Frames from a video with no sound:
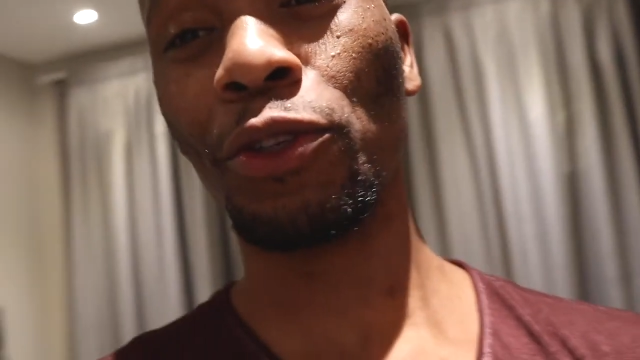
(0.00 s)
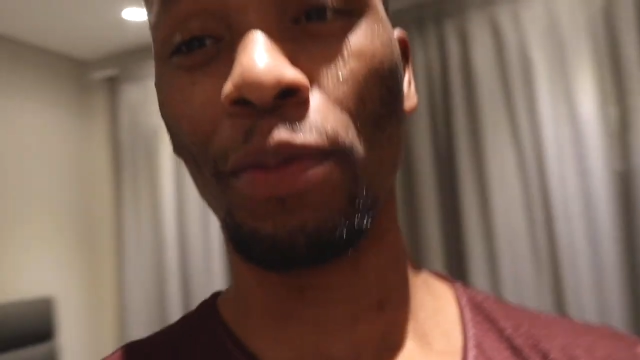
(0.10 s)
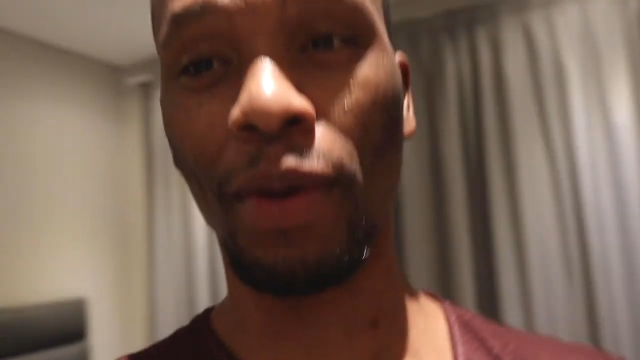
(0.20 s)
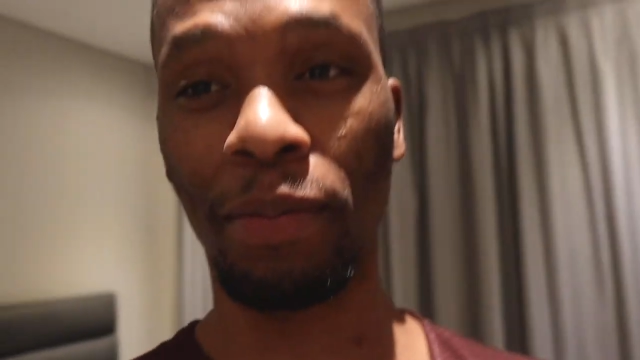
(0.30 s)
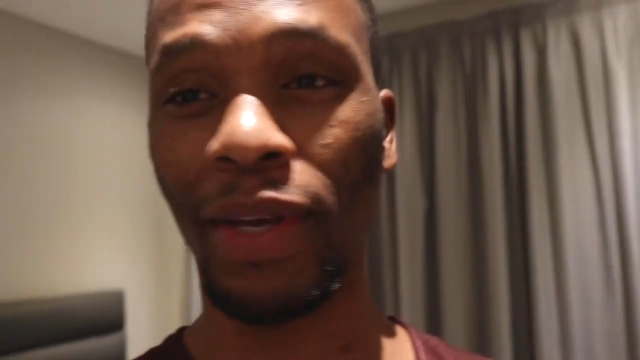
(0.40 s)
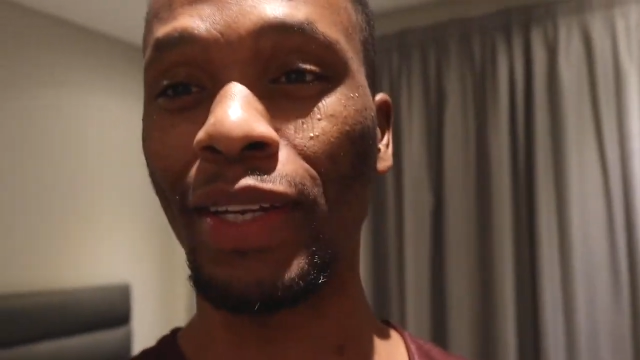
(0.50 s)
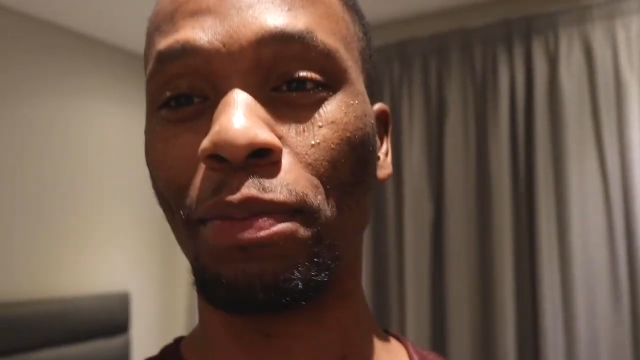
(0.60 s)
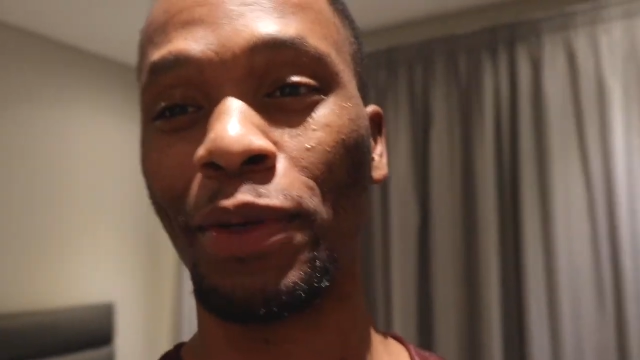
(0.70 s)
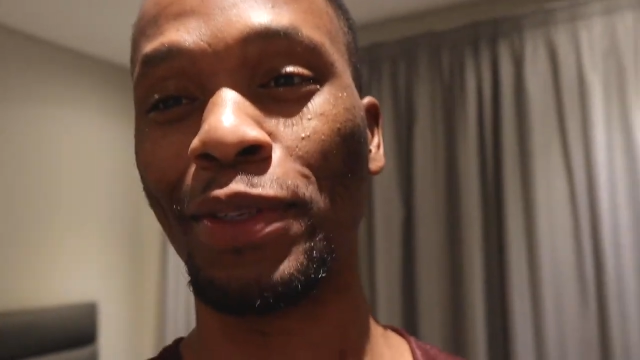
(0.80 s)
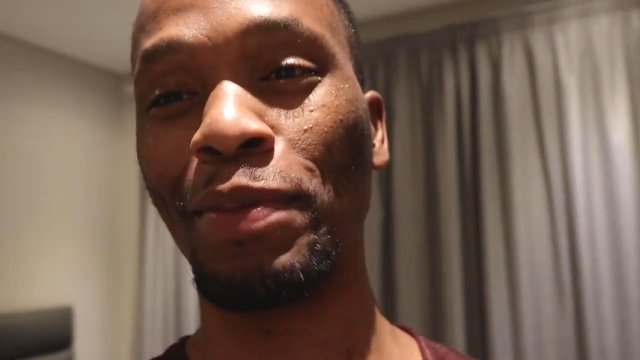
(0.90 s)
to show my bed
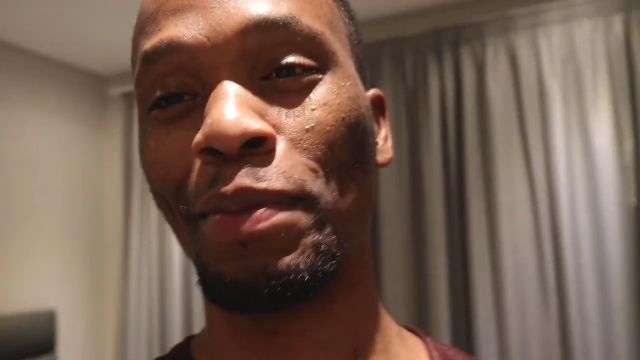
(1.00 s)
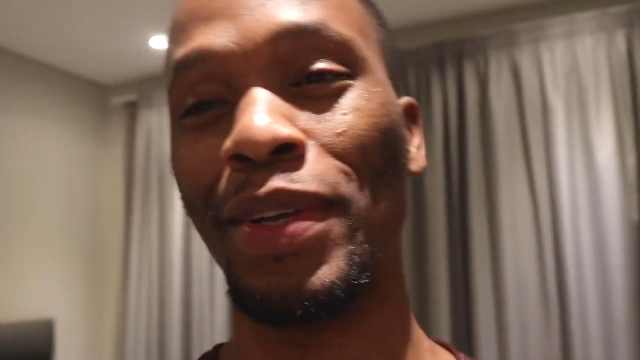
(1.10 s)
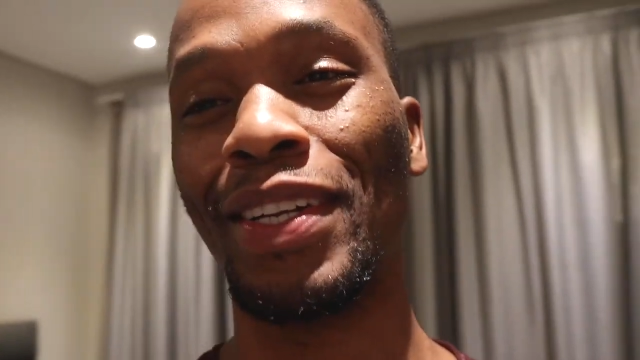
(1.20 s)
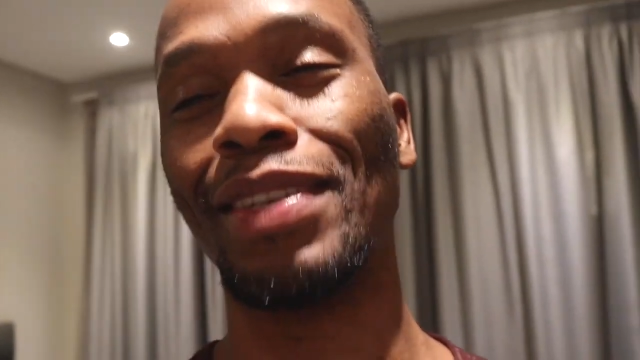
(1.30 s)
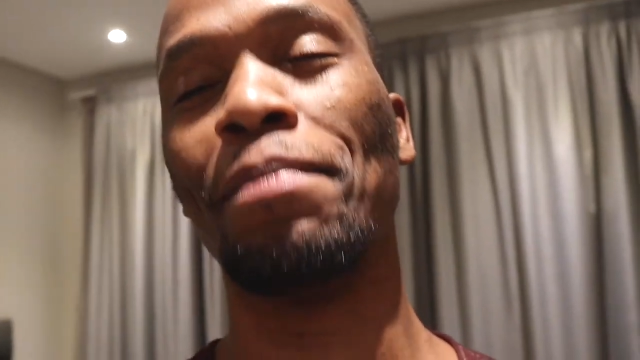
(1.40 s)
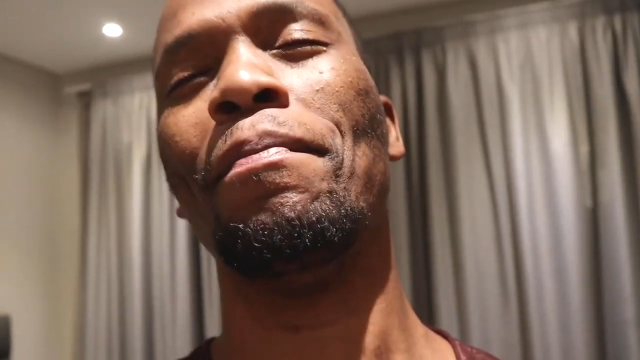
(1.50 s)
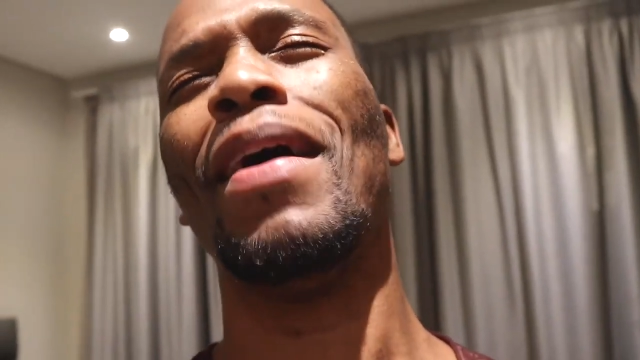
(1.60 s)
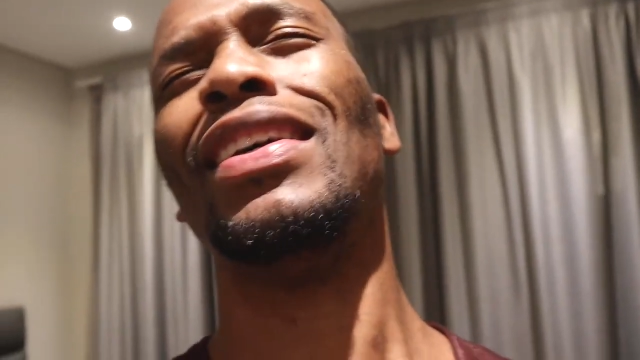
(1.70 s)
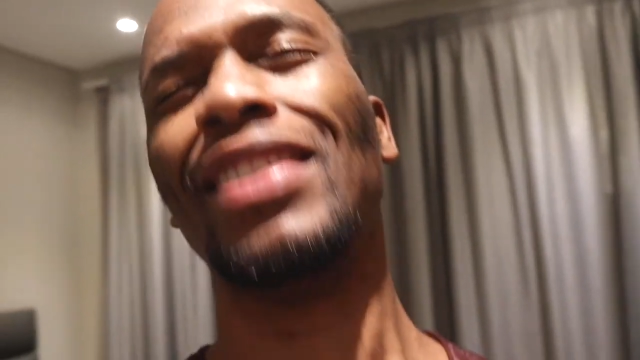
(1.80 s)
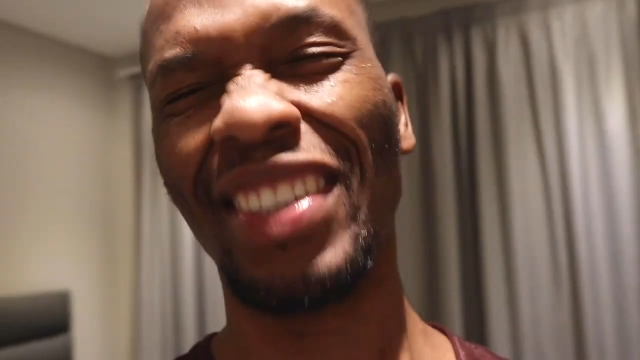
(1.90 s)
because my bed is a
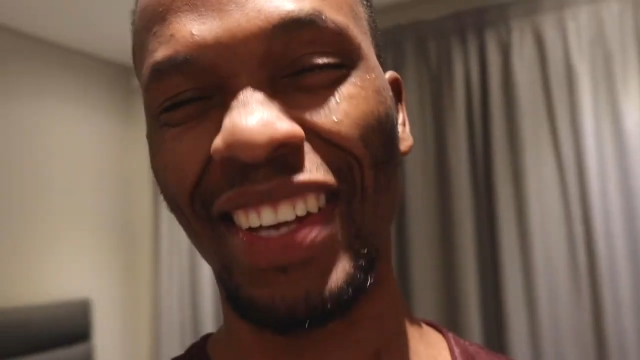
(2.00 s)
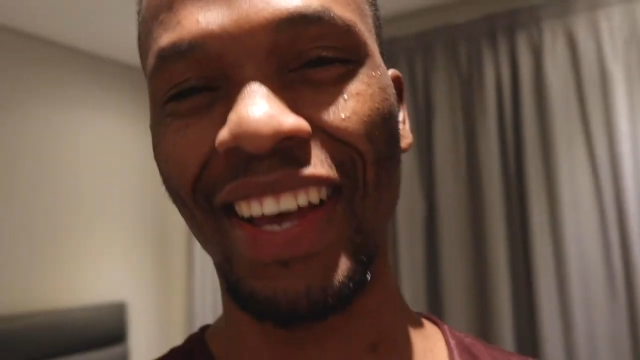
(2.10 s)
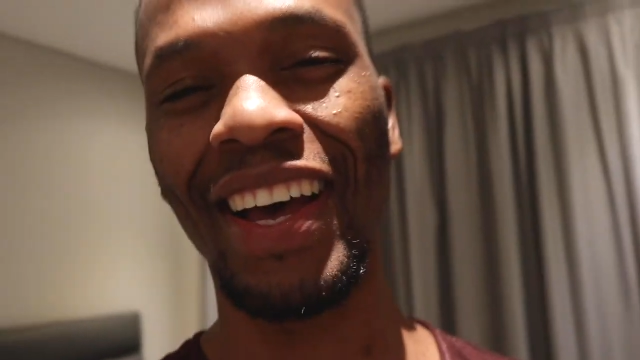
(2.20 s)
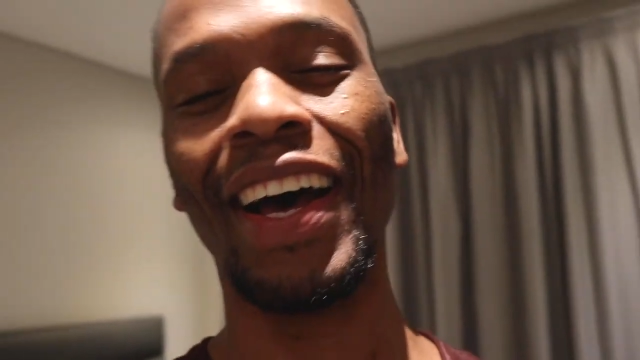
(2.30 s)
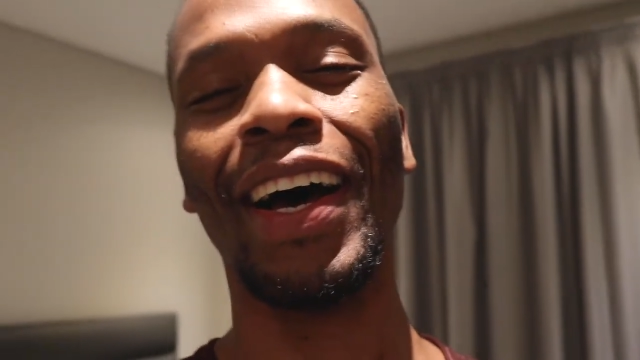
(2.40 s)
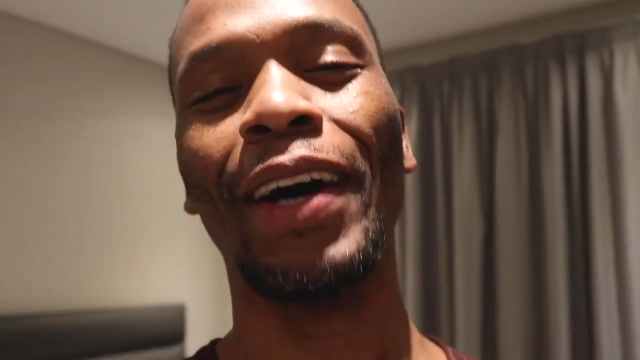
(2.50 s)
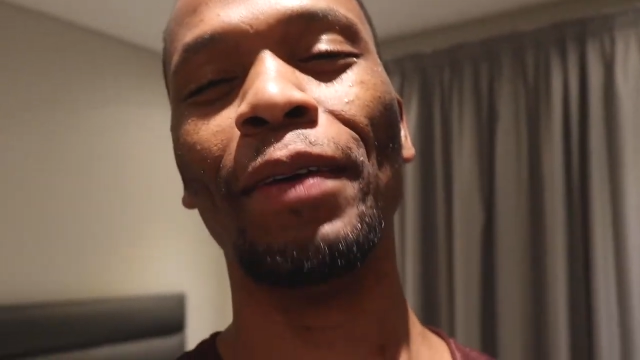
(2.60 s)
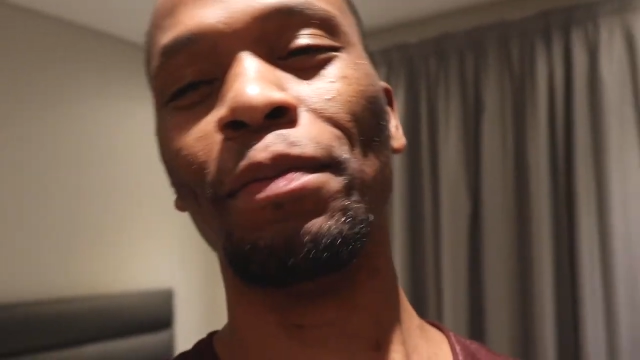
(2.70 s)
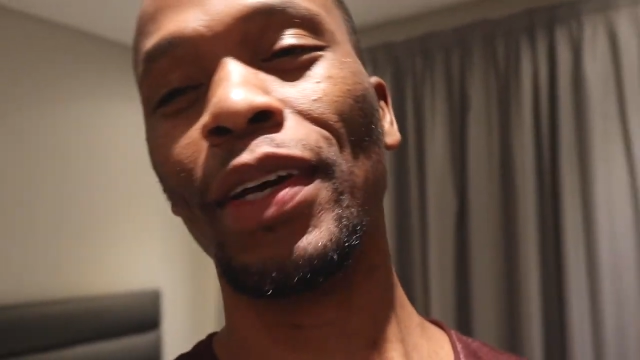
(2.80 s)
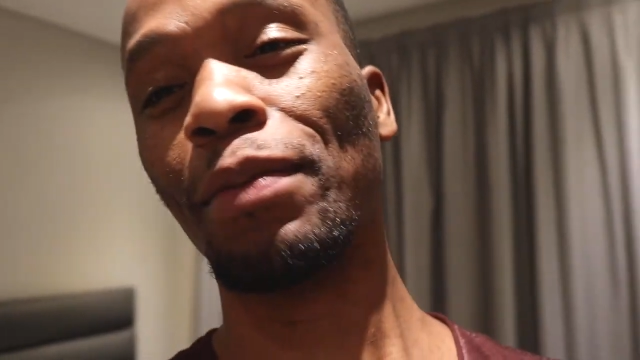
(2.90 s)
mess,
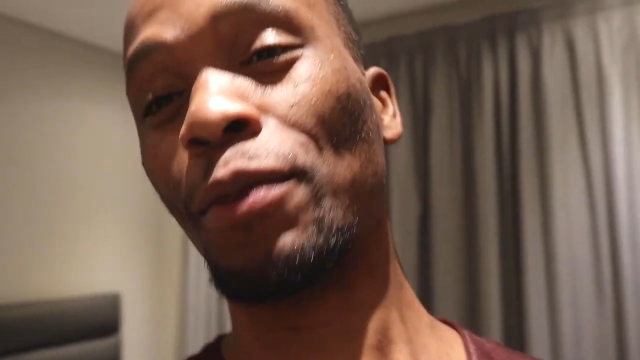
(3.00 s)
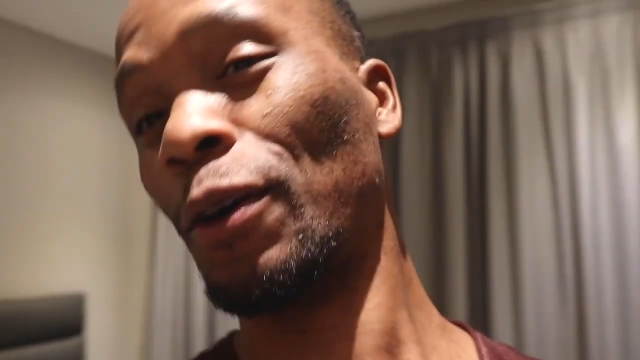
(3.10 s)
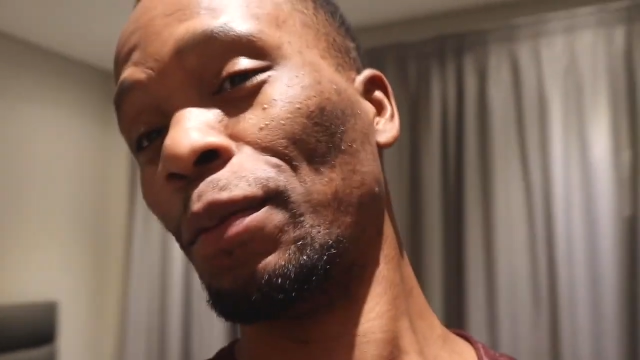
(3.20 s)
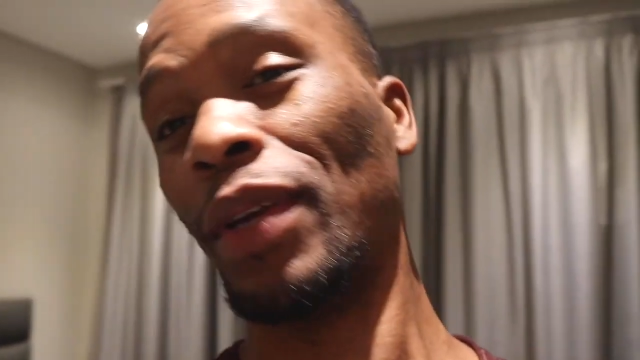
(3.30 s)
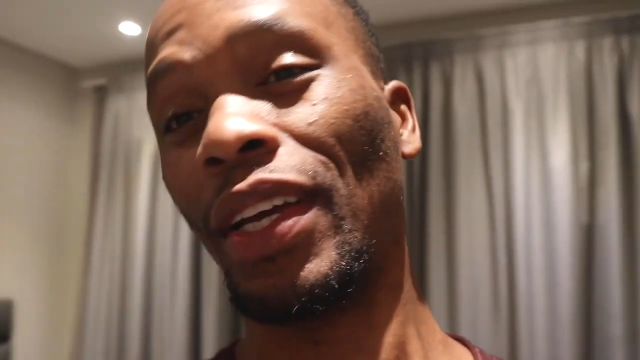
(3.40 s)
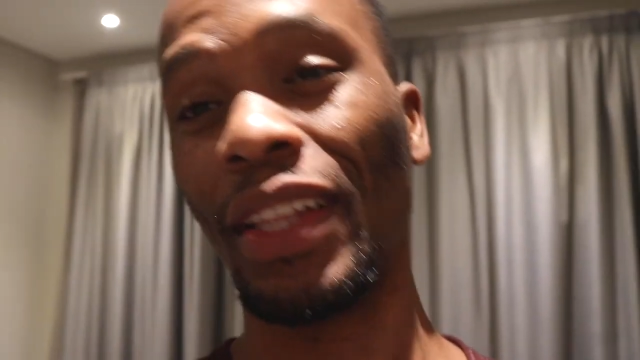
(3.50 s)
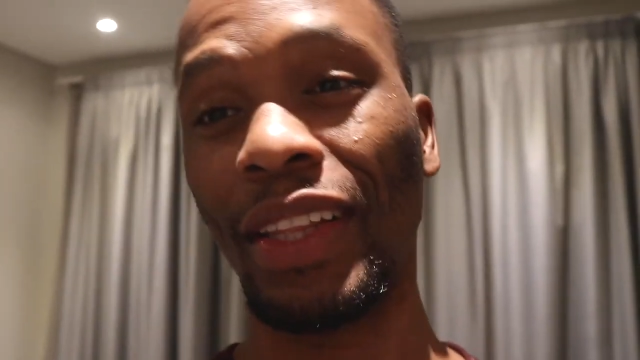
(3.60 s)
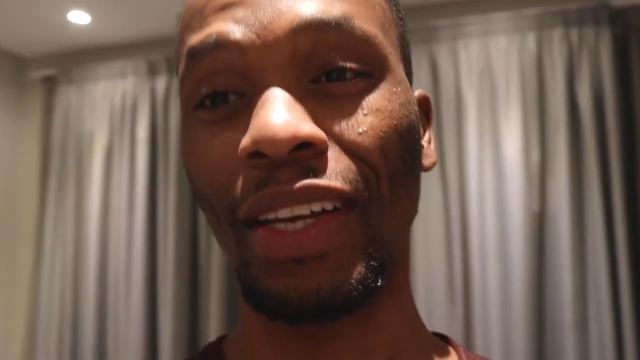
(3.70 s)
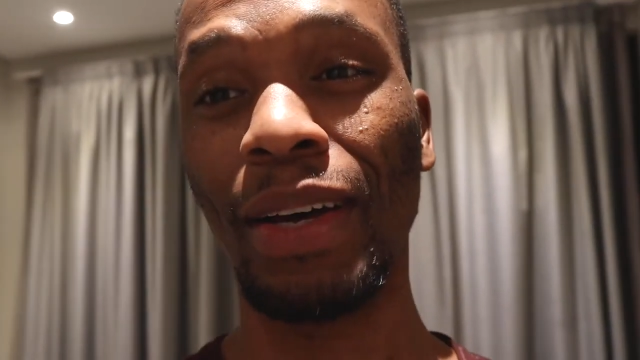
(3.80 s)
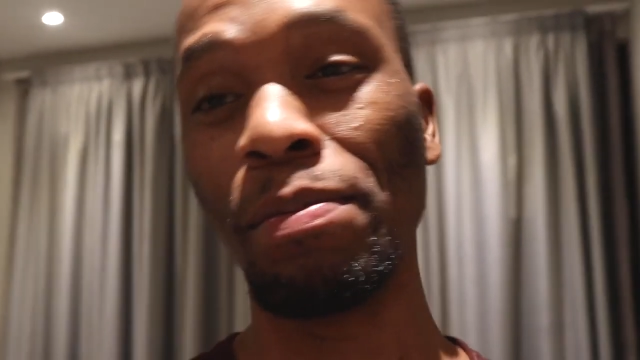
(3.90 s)
uh, but I'm
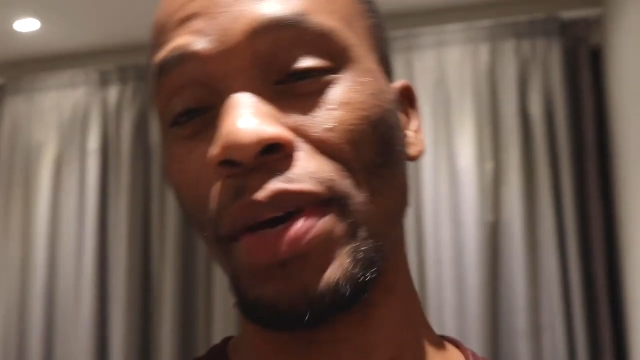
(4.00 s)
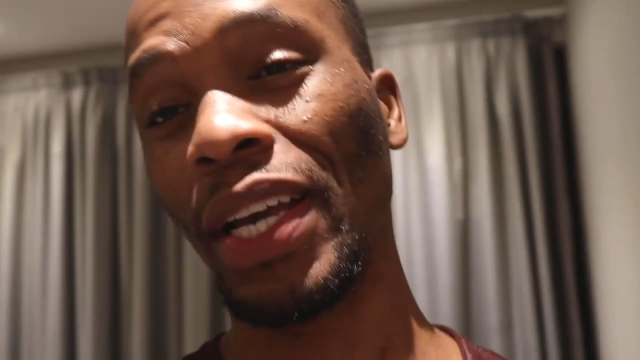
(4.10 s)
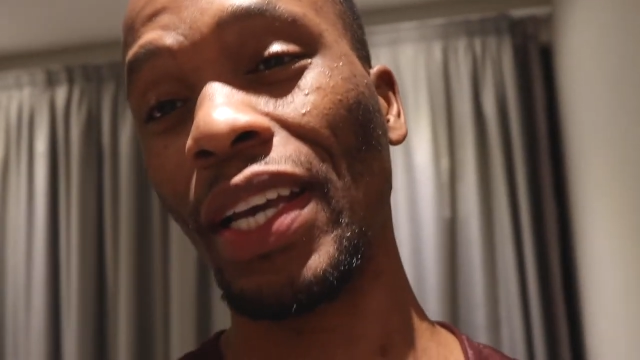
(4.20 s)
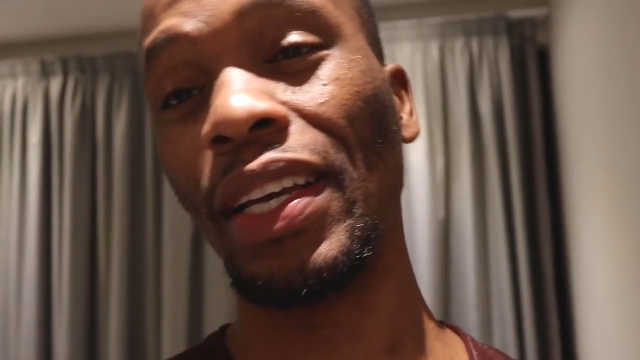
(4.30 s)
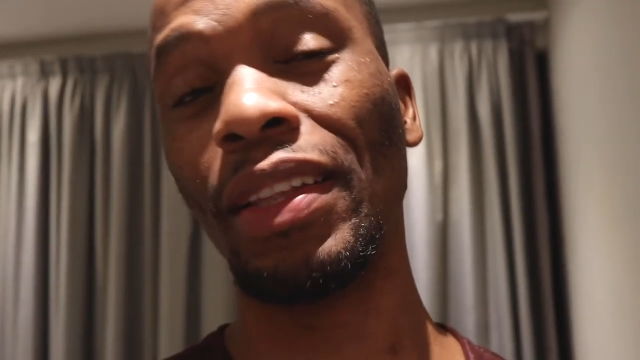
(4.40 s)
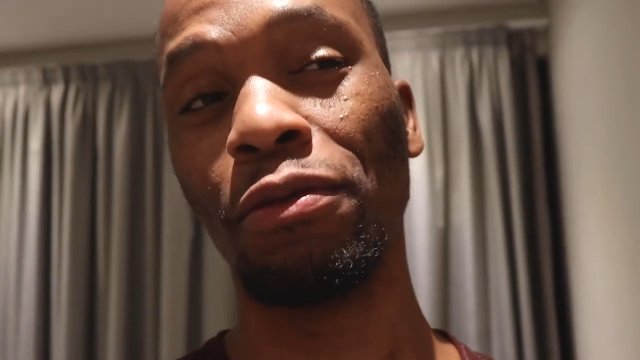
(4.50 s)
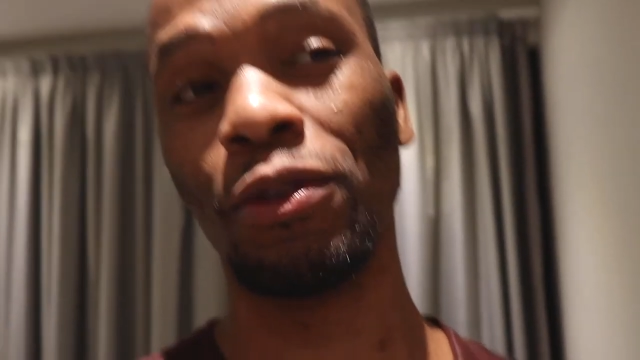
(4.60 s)
copying, the, I'm backing the